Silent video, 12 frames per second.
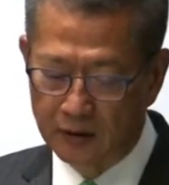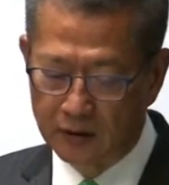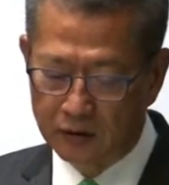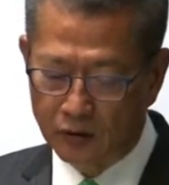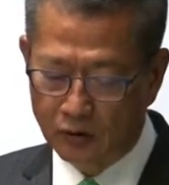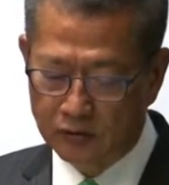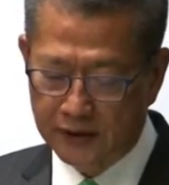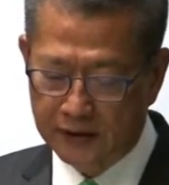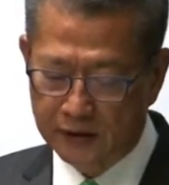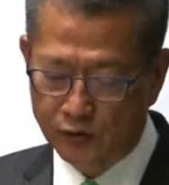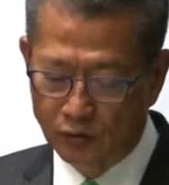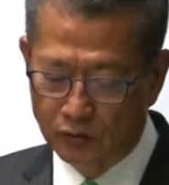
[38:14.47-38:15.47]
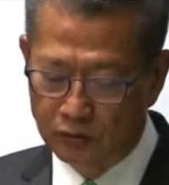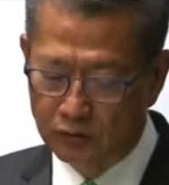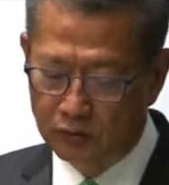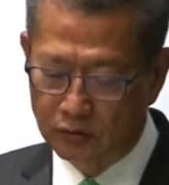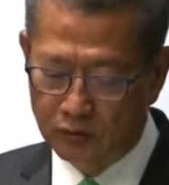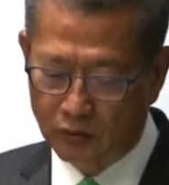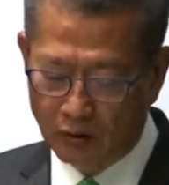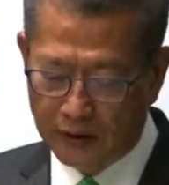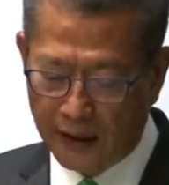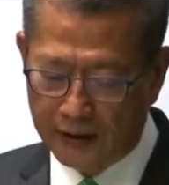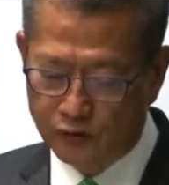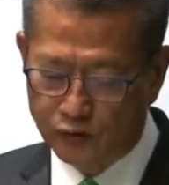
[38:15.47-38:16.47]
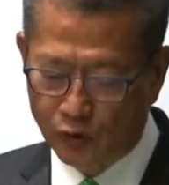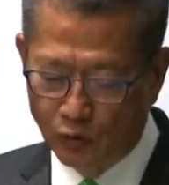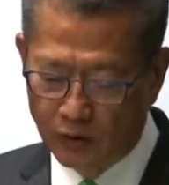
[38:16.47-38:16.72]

gravity is shifting from west to east,